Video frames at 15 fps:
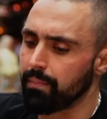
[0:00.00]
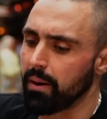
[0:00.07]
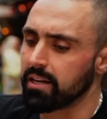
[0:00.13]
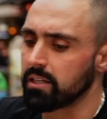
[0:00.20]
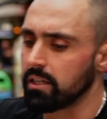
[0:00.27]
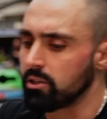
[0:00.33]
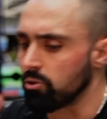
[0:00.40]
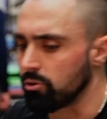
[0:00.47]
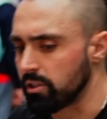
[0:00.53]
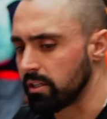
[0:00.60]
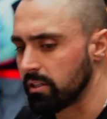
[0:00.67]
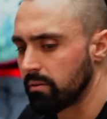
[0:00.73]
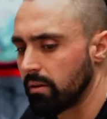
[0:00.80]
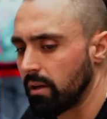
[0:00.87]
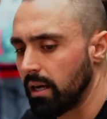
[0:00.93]
basically draws a,
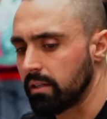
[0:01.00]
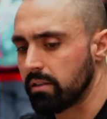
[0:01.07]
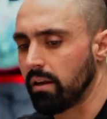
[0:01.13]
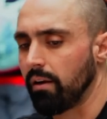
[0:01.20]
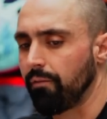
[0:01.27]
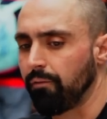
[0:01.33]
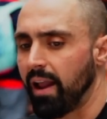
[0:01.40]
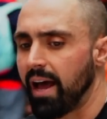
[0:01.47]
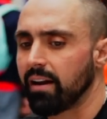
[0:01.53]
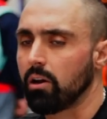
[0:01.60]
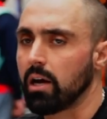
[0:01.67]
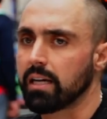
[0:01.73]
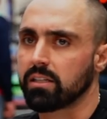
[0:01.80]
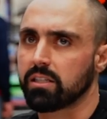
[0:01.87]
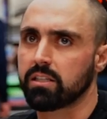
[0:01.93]
a, a flat
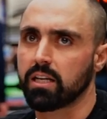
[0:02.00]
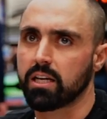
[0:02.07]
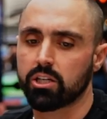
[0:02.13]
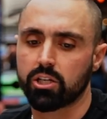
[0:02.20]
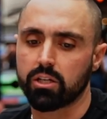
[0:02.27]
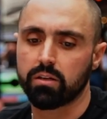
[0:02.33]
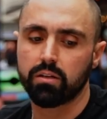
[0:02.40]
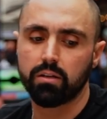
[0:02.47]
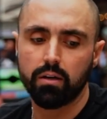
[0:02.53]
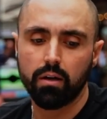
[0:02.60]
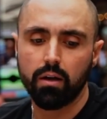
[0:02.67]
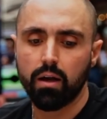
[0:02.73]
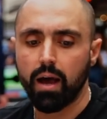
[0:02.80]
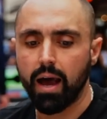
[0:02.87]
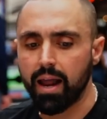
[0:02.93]
line distinction
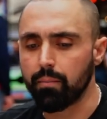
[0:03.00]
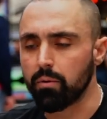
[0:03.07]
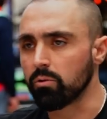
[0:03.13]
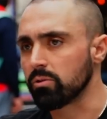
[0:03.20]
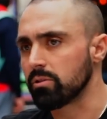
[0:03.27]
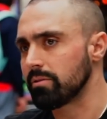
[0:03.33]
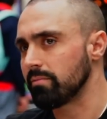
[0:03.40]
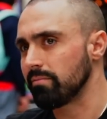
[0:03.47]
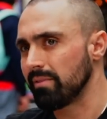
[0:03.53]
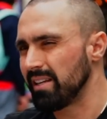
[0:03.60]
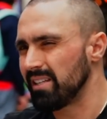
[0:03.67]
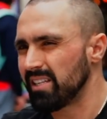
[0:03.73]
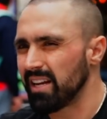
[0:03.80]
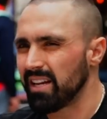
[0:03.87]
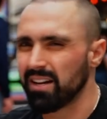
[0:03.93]
Animals,
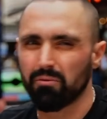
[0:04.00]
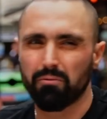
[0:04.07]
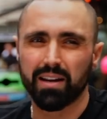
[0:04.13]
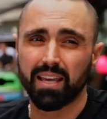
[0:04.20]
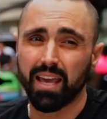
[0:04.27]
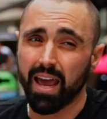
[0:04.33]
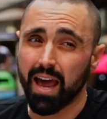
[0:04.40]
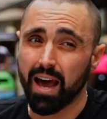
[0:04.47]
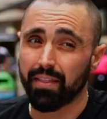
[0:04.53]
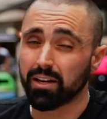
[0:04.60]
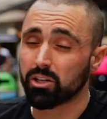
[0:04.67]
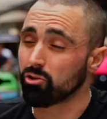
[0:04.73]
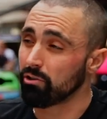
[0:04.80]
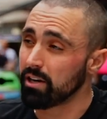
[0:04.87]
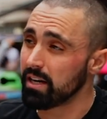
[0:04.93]
he said he don't really care how they
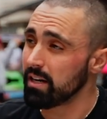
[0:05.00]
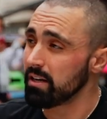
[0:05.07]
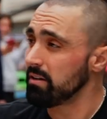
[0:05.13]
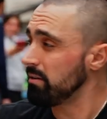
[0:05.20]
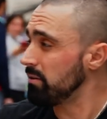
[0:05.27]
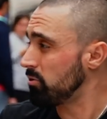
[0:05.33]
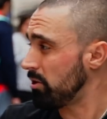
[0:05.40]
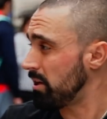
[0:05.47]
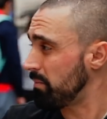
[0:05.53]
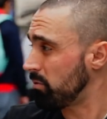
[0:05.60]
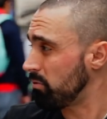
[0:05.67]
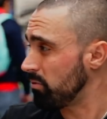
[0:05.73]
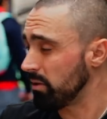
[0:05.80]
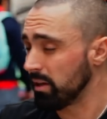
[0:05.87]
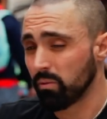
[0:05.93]
treated, treat them
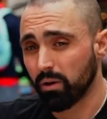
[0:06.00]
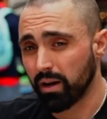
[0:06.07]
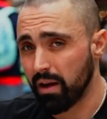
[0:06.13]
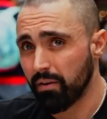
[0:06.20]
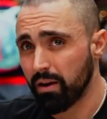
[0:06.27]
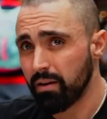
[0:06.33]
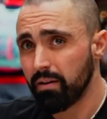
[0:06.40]
cruelly, whatever.